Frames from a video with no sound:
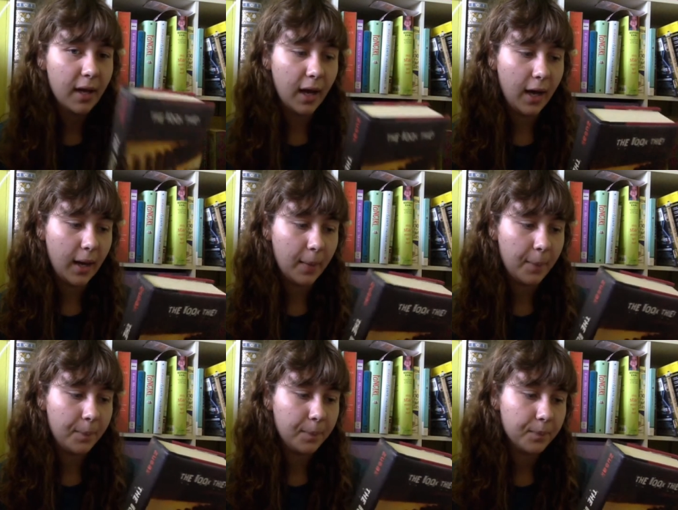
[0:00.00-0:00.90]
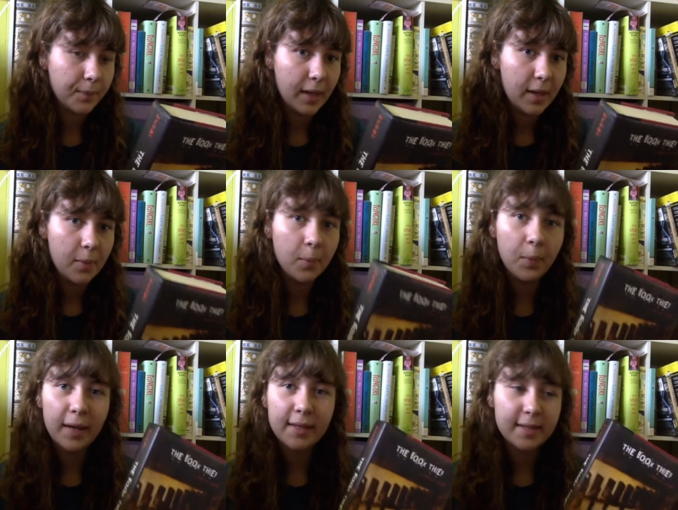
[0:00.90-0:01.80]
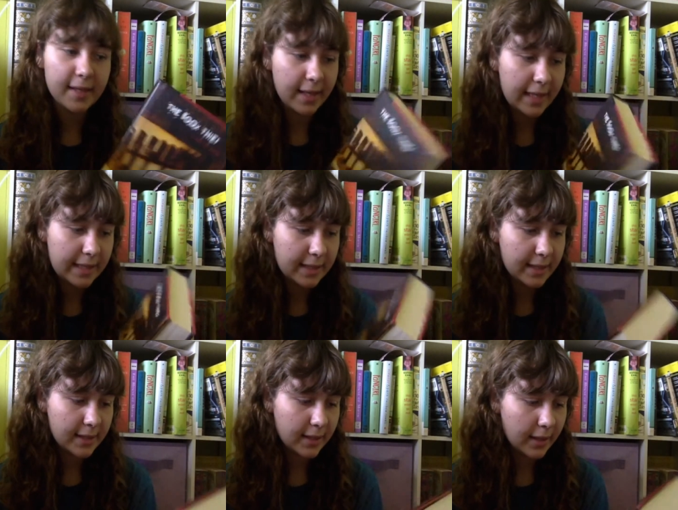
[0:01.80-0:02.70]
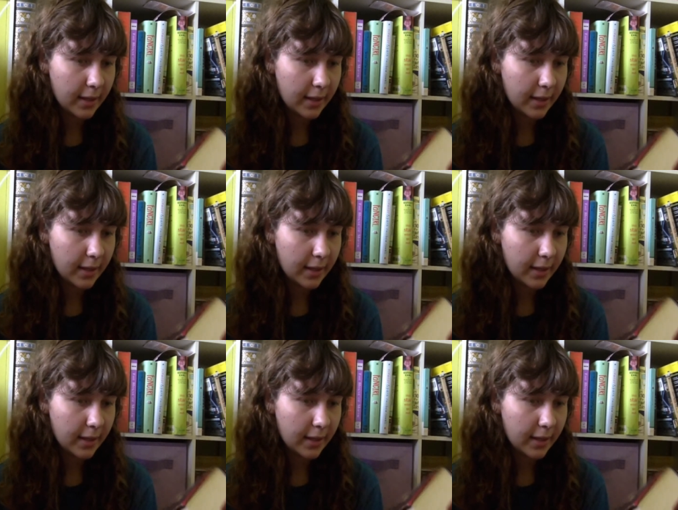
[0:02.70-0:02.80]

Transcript: Um, but it's